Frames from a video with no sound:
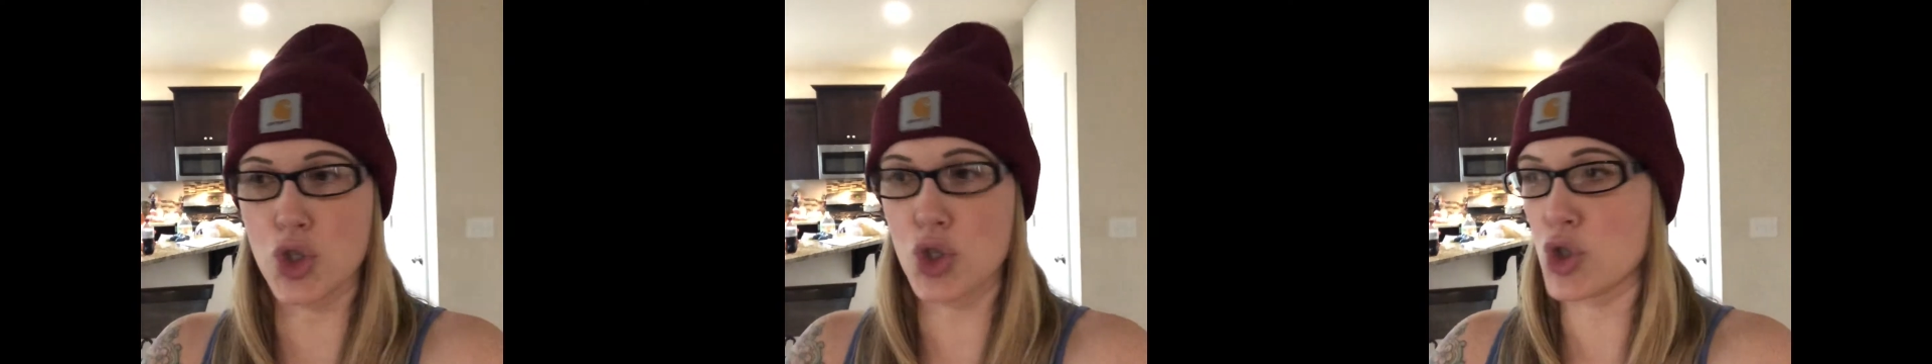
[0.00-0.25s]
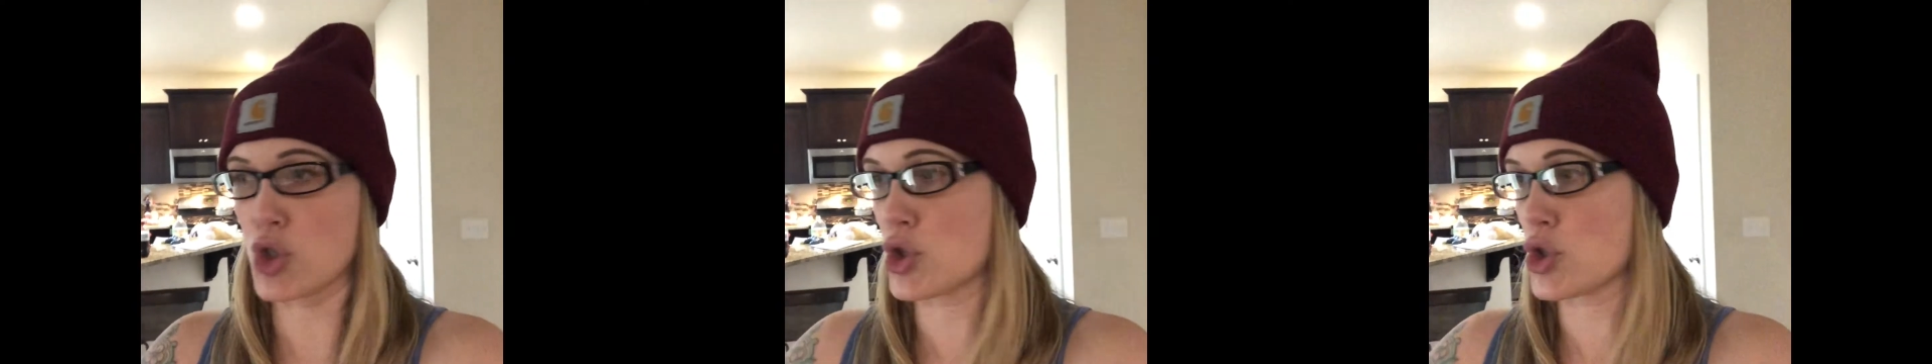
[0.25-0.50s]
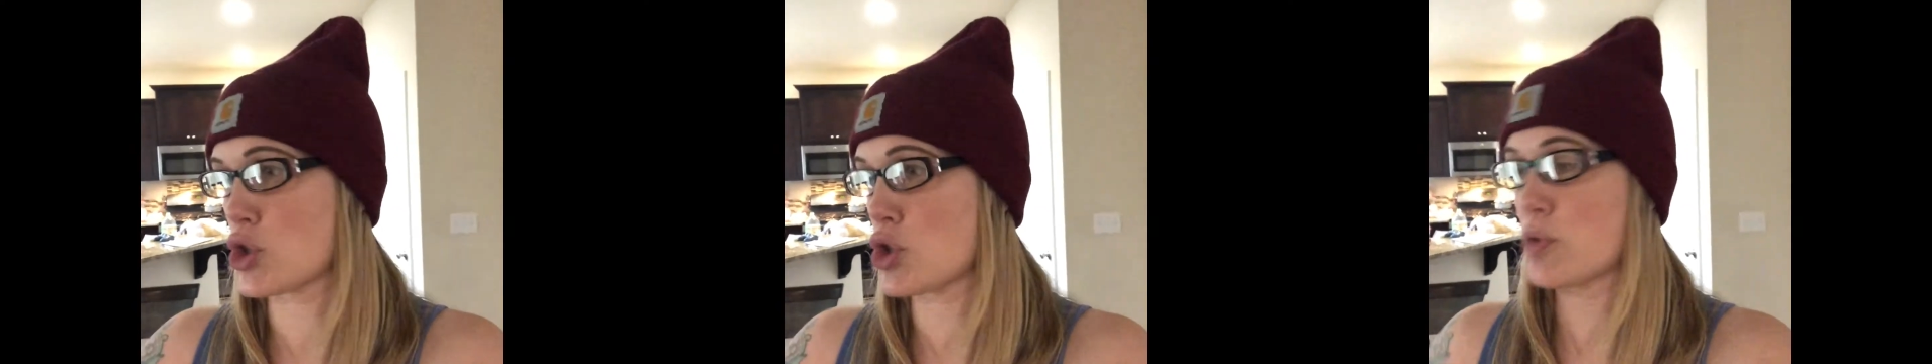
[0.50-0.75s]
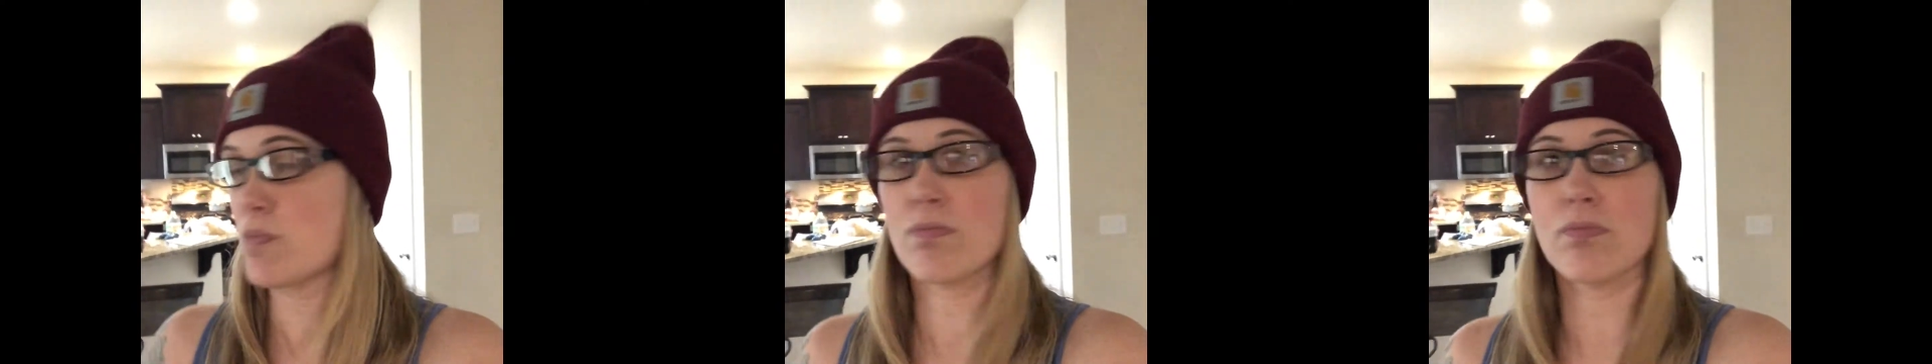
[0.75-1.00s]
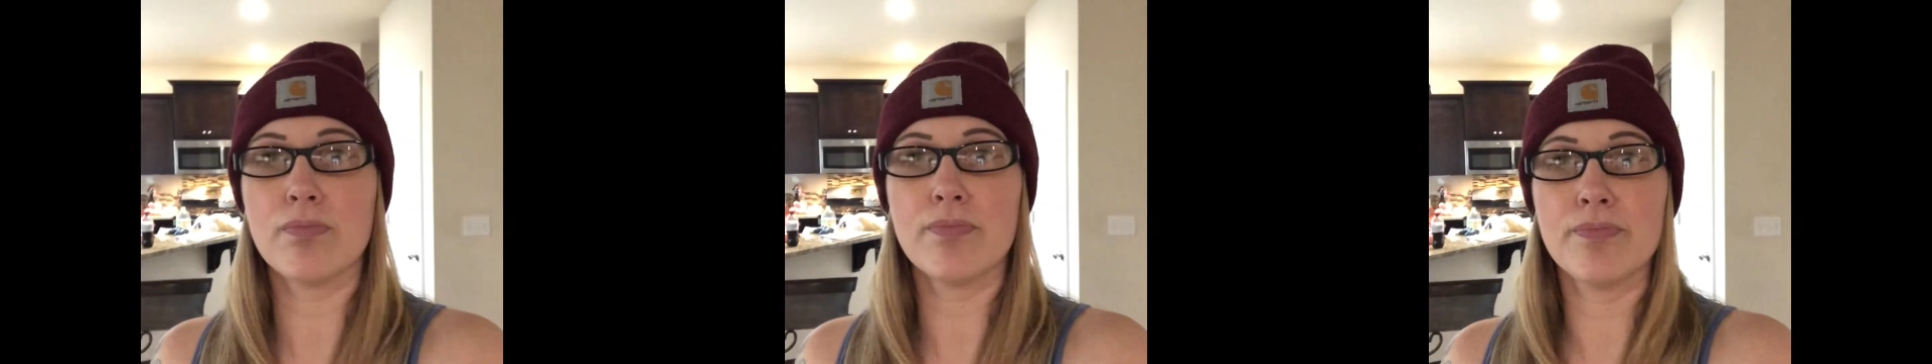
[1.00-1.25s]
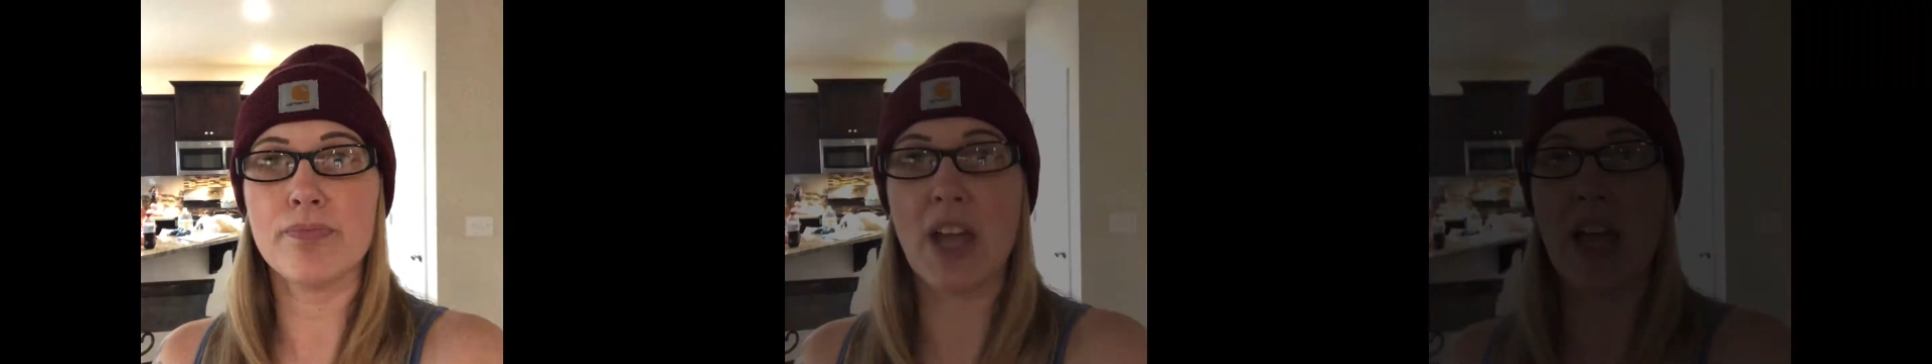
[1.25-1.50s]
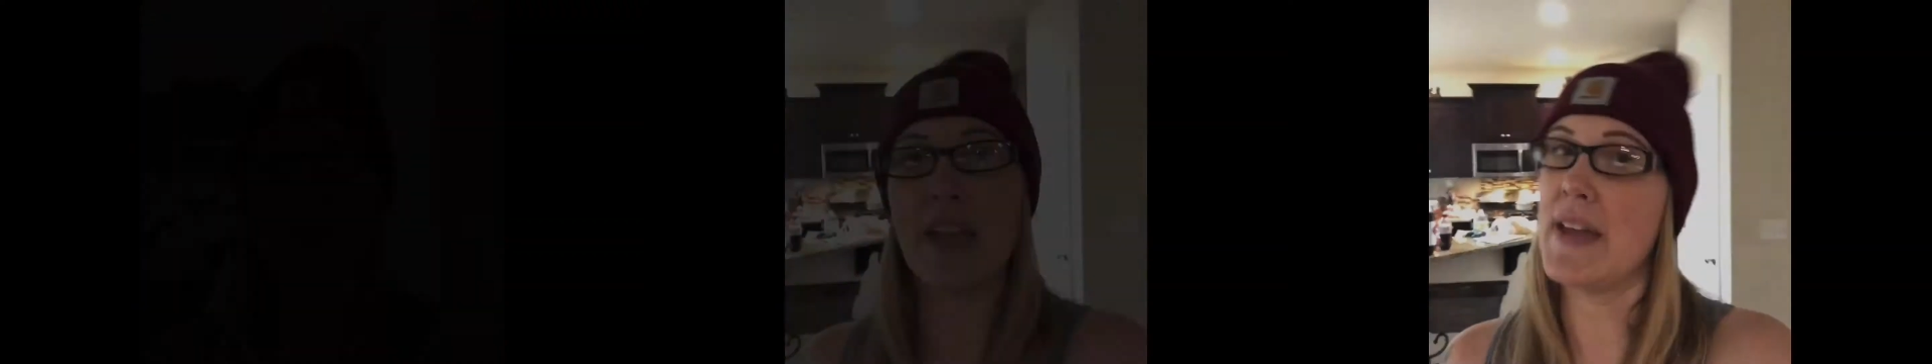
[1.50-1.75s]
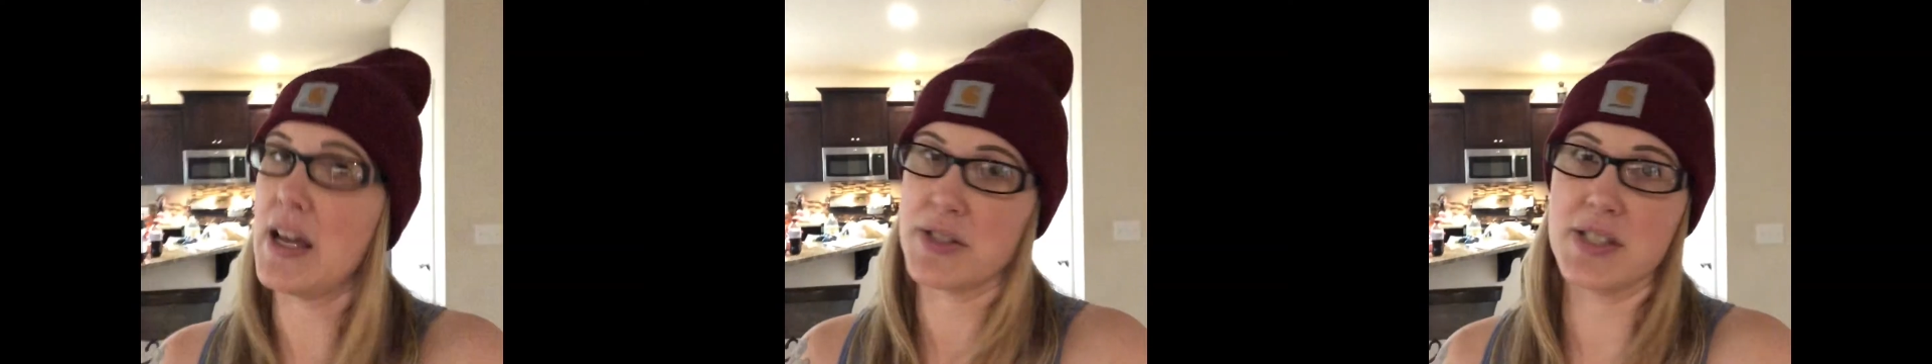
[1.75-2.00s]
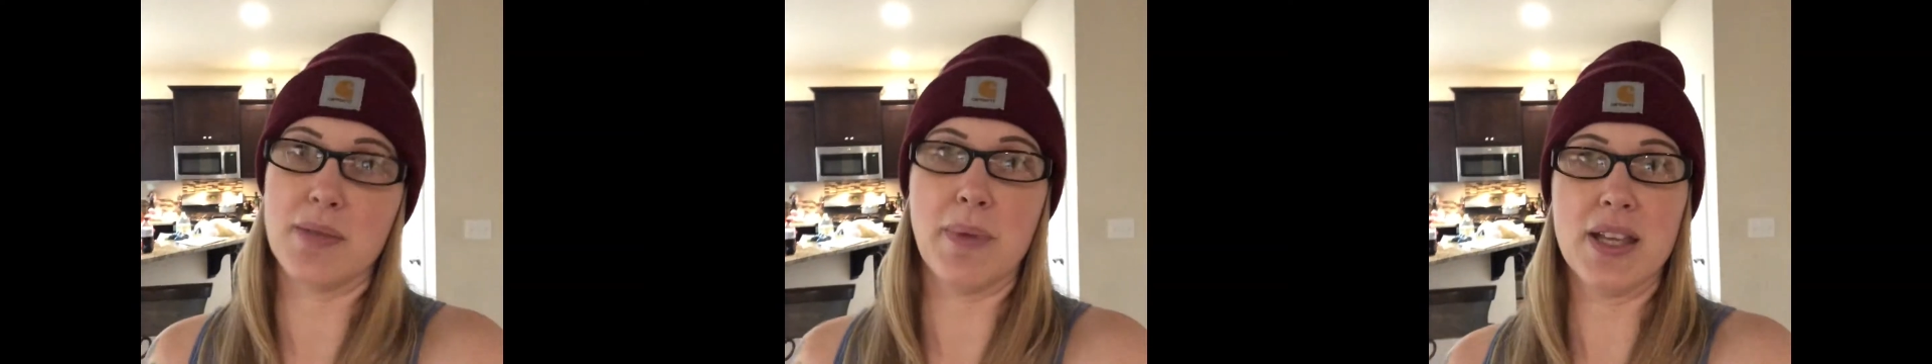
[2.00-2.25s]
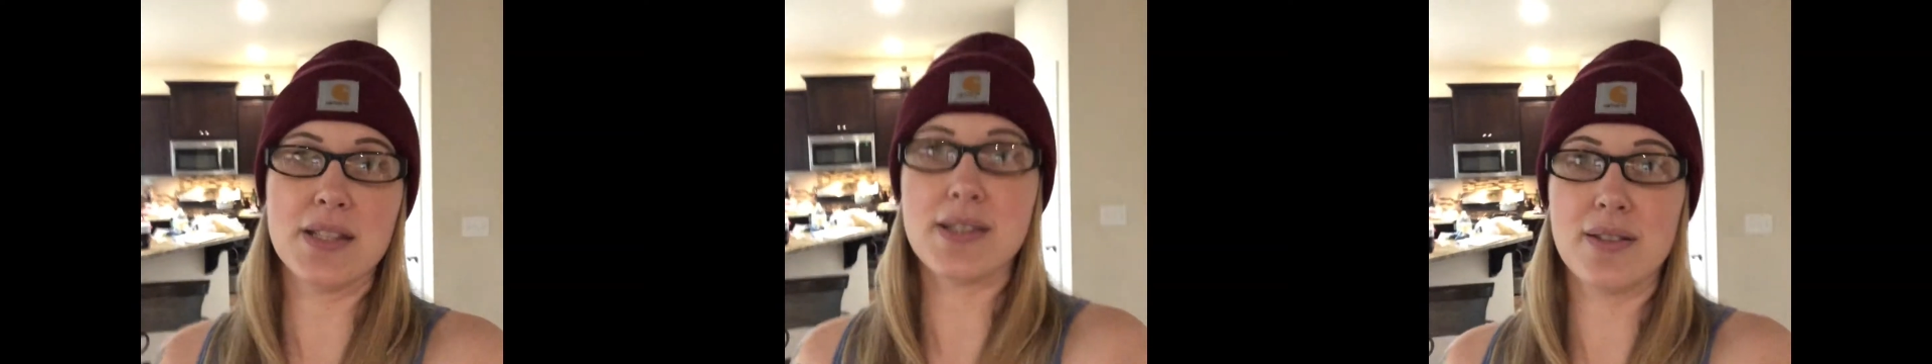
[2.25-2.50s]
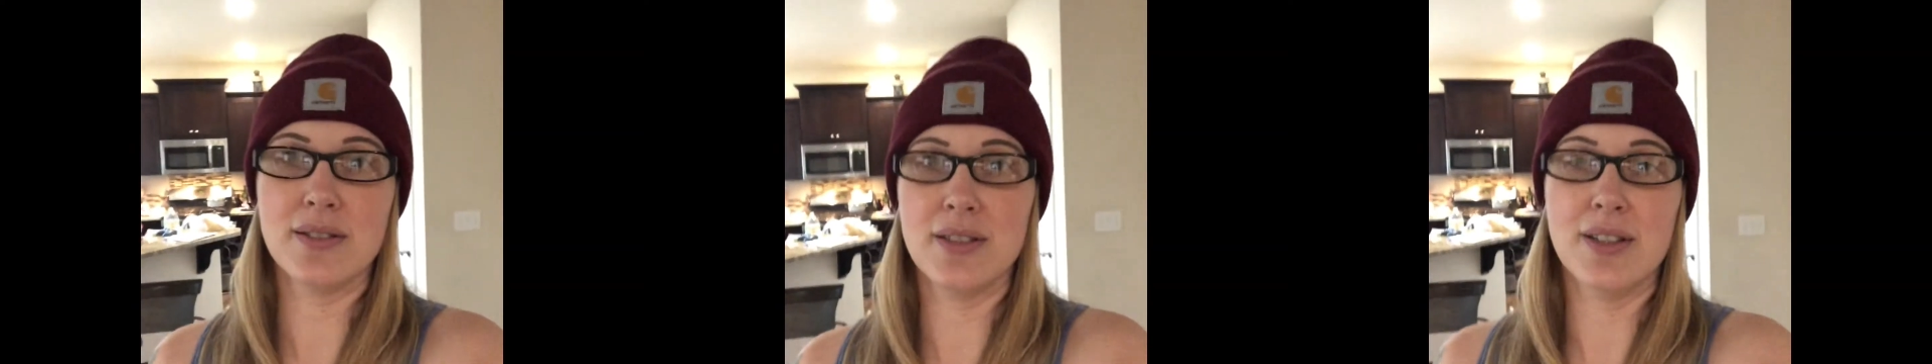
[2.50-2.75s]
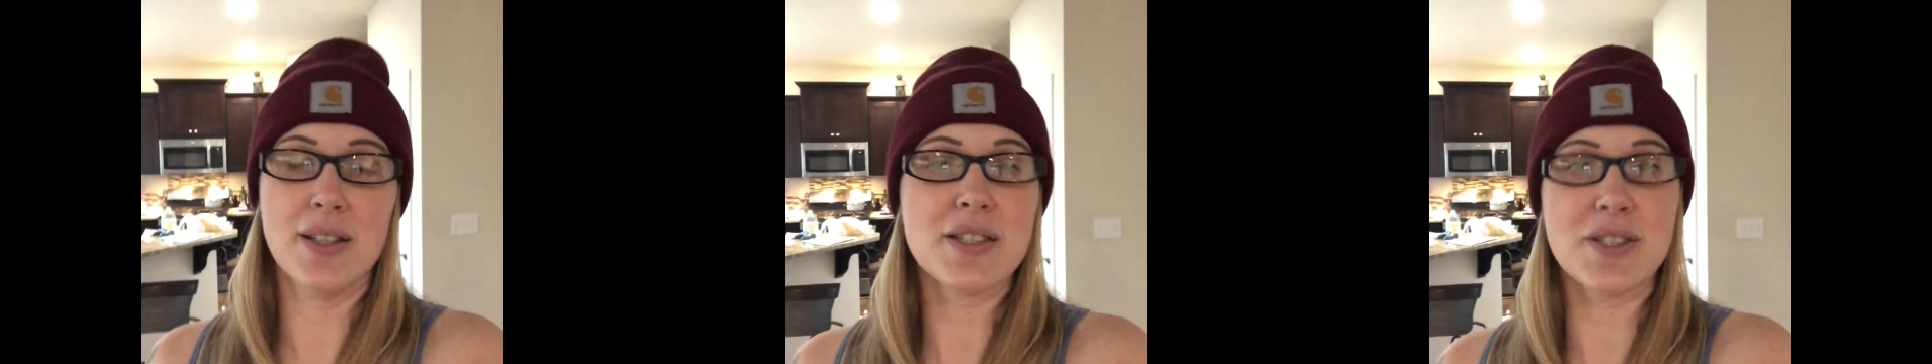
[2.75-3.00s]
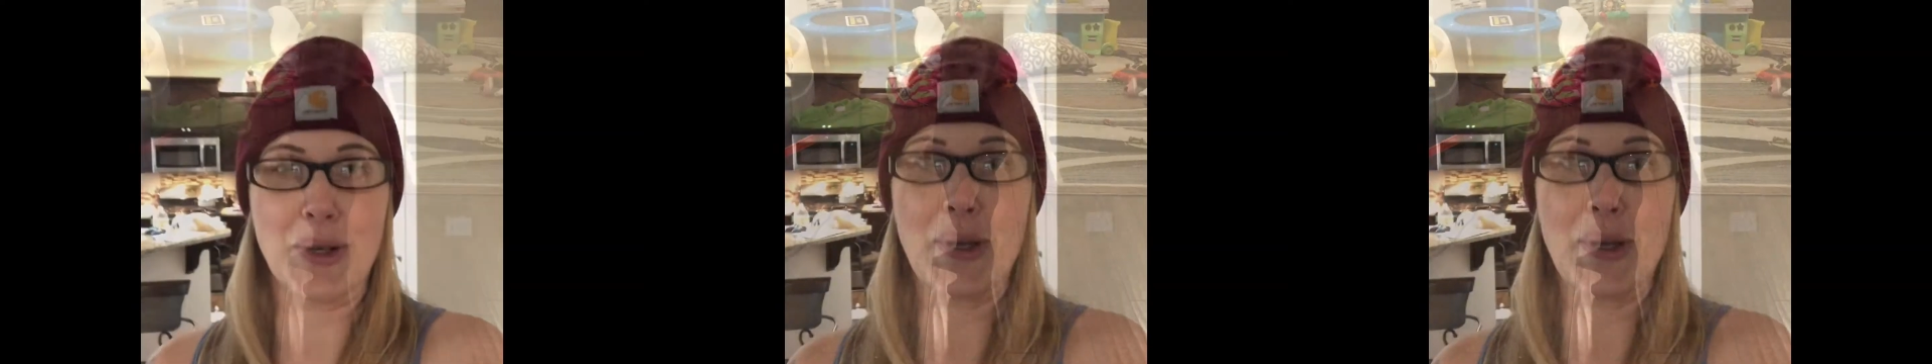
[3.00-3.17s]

and the house is a mess. So,